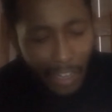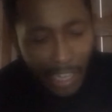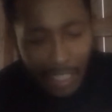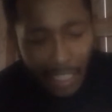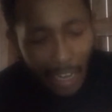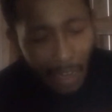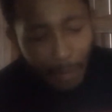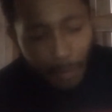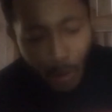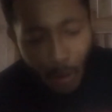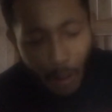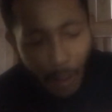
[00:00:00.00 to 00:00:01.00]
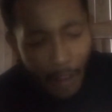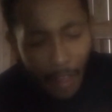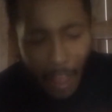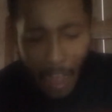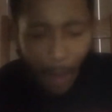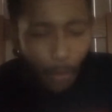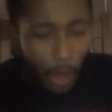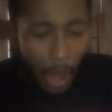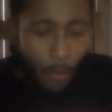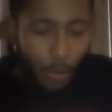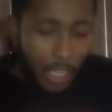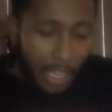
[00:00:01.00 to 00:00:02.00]
that side of the ball. I
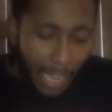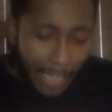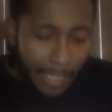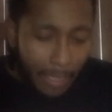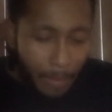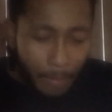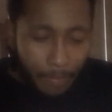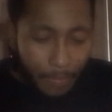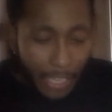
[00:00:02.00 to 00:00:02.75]
really like them